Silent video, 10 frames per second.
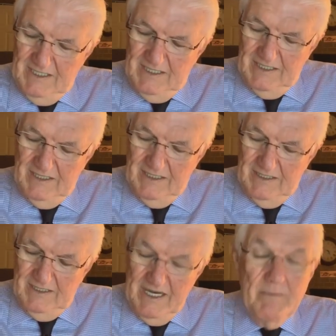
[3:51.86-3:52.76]

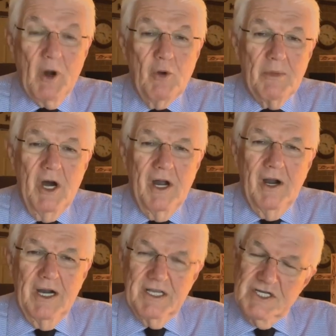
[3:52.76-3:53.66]
Uh, it broke my
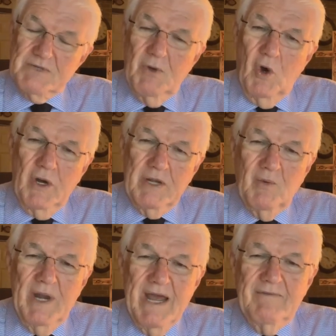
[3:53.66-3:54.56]
heart this morning
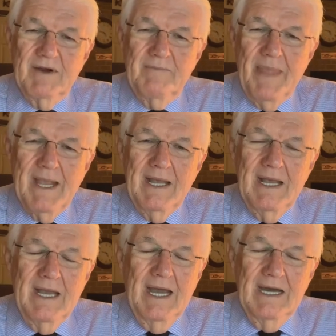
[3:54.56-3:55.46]
whenever
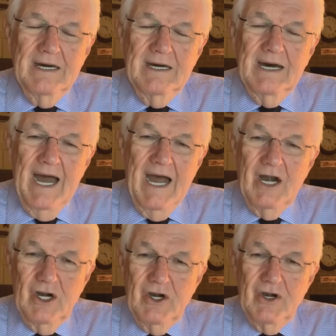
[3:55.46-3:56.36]
uh, I
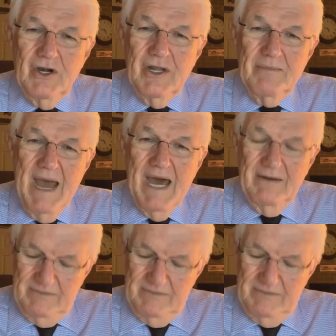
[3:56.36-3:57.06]
heard about